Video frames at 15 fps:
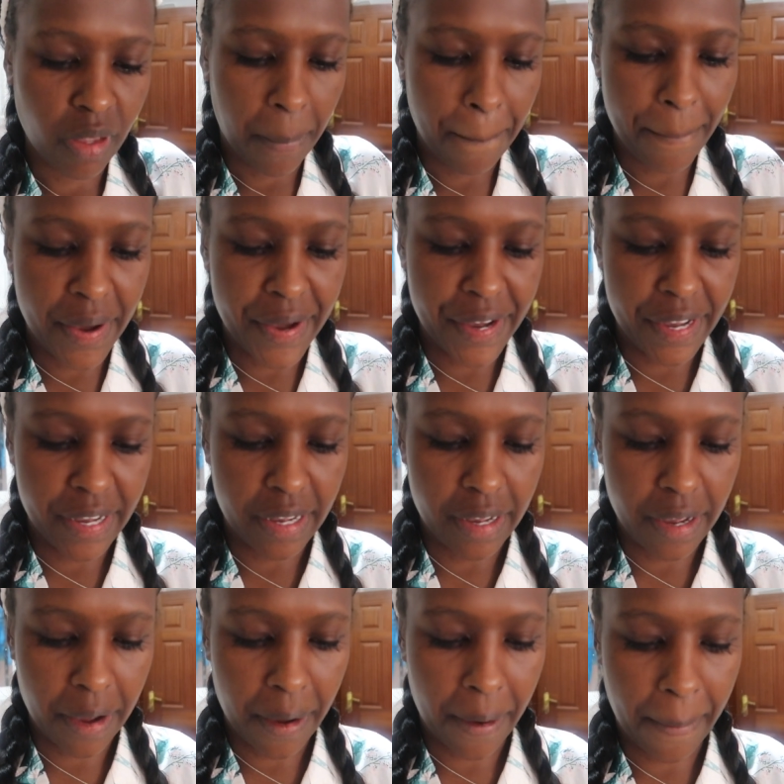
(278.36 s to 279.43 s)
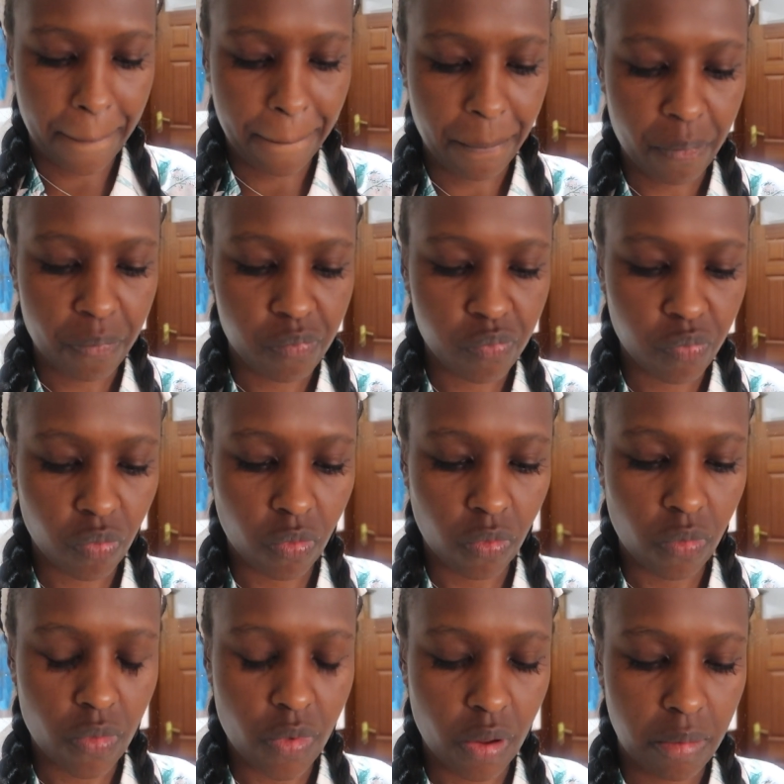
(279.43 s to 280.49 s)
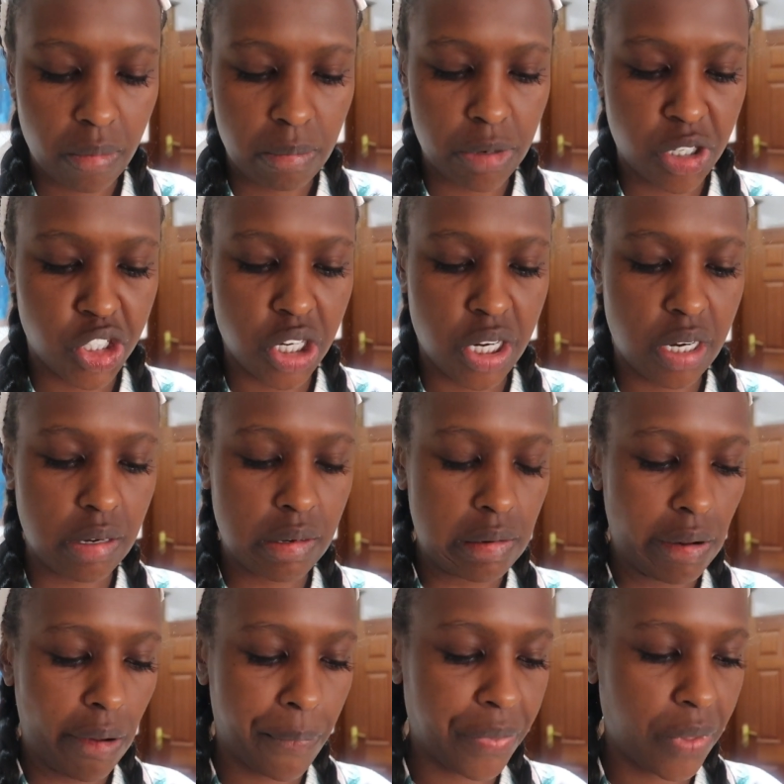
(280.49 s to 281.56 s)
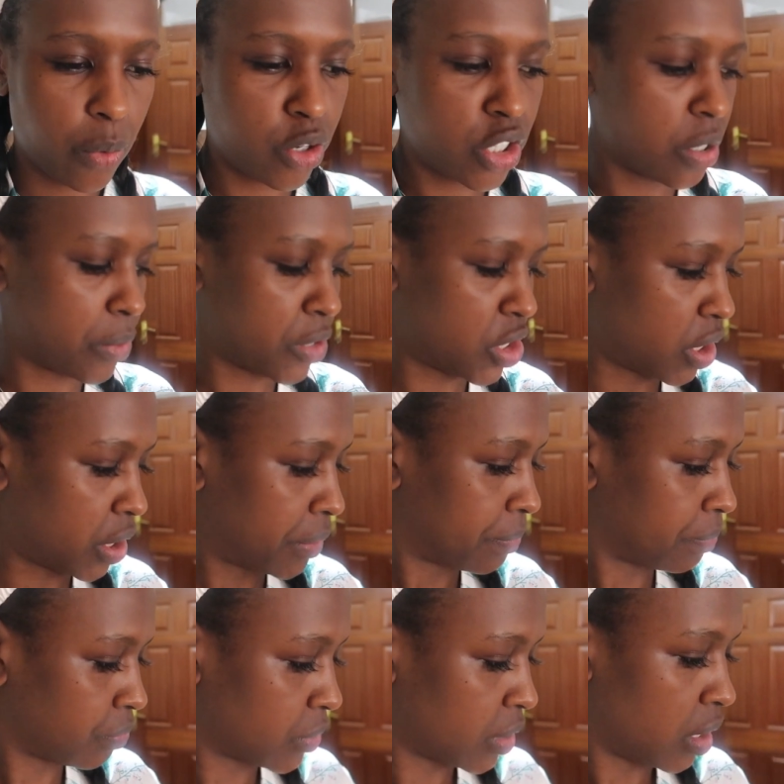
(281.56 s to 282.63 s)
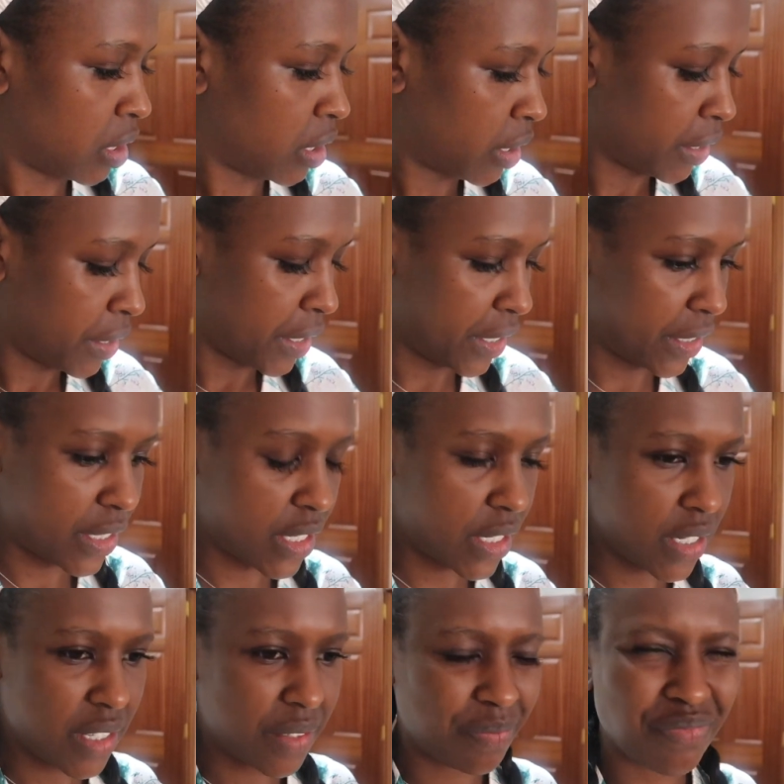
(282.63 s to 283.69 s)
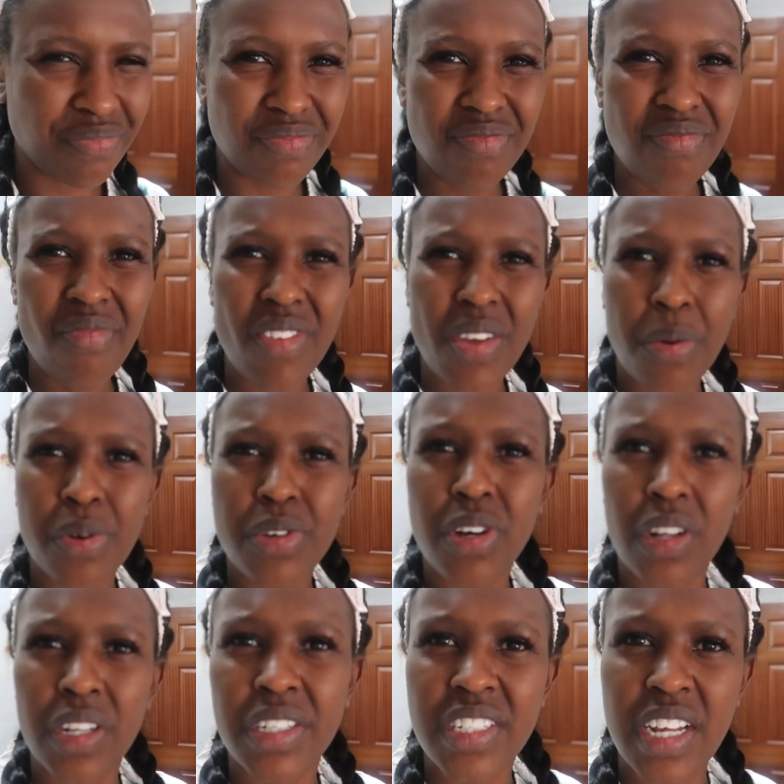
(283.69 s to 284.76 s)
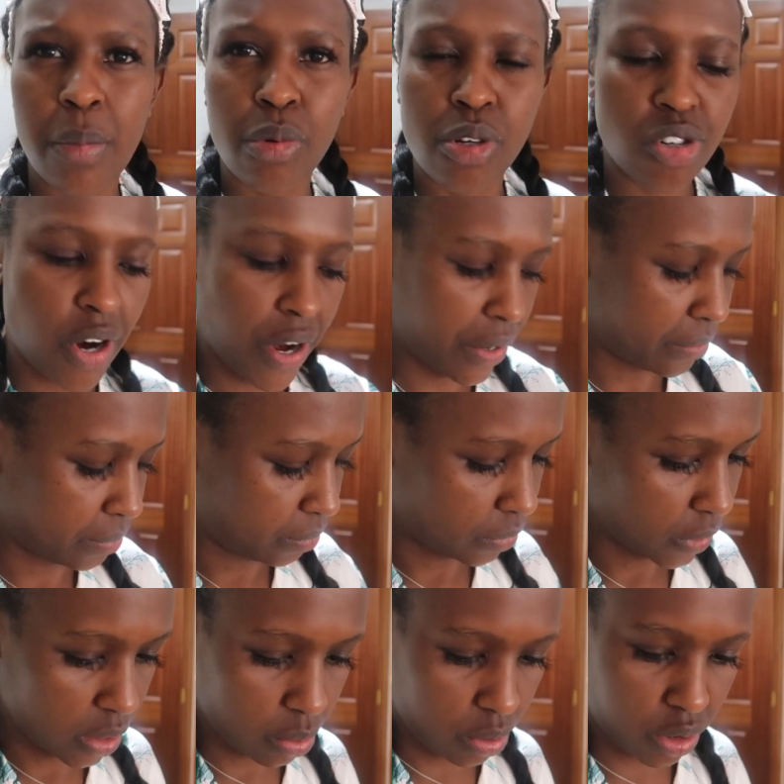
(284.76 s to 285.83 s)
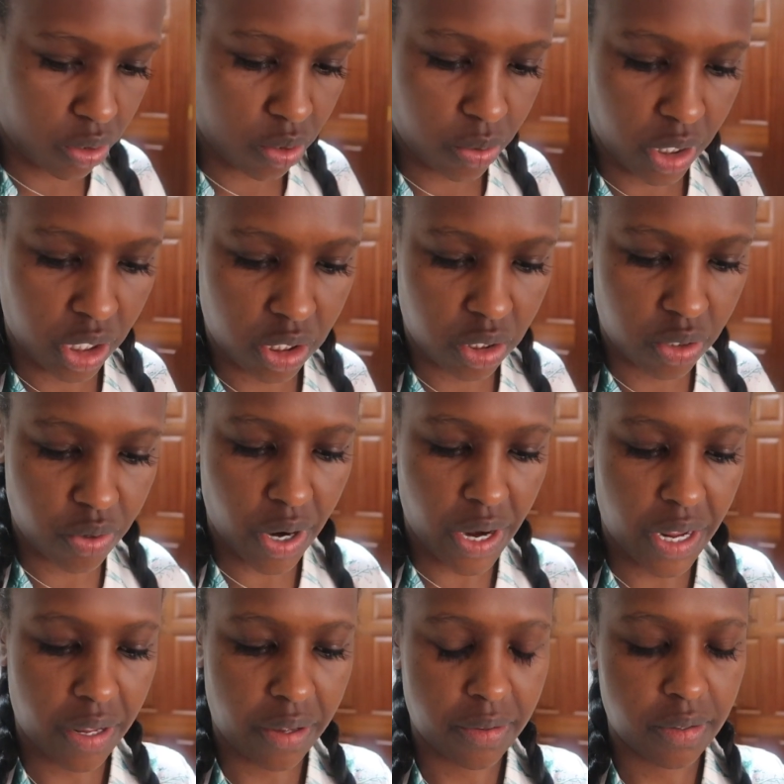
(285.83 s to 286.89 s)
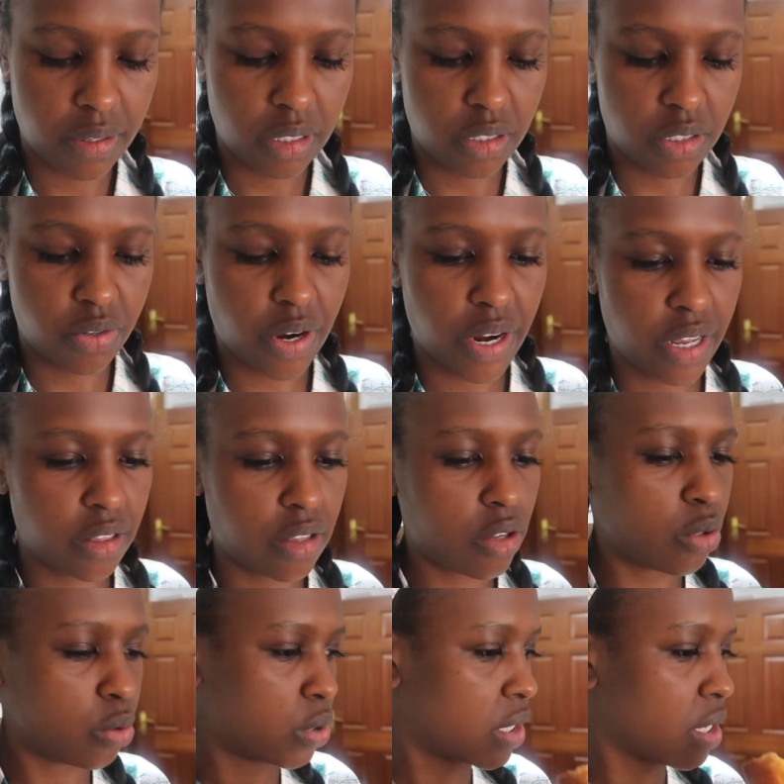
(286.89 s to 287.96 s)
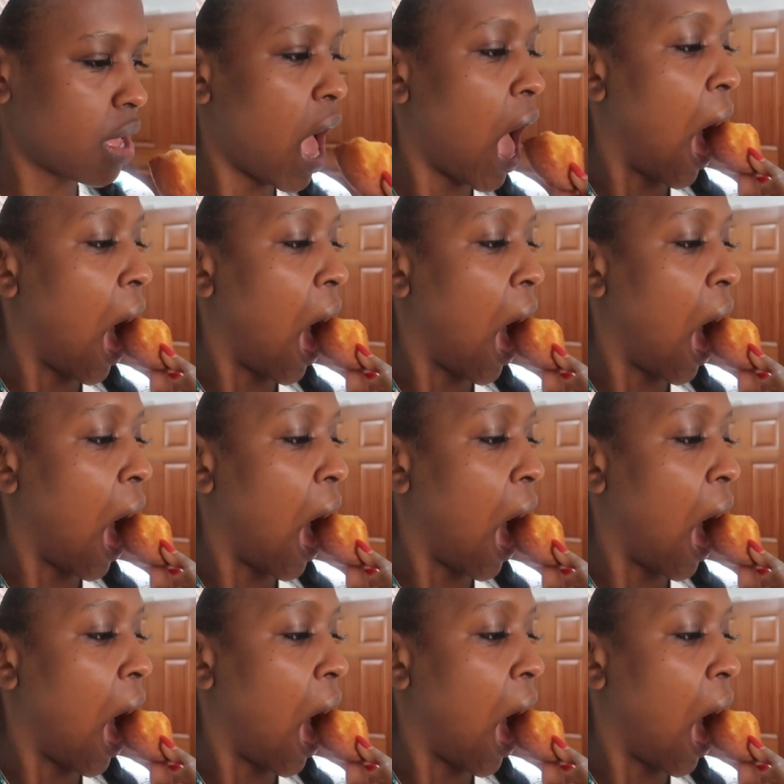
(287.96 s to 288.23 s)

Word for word: my uh, machine the washing machine it's what you call it tumble dry that's what it's doing it's drying it's drying the clothes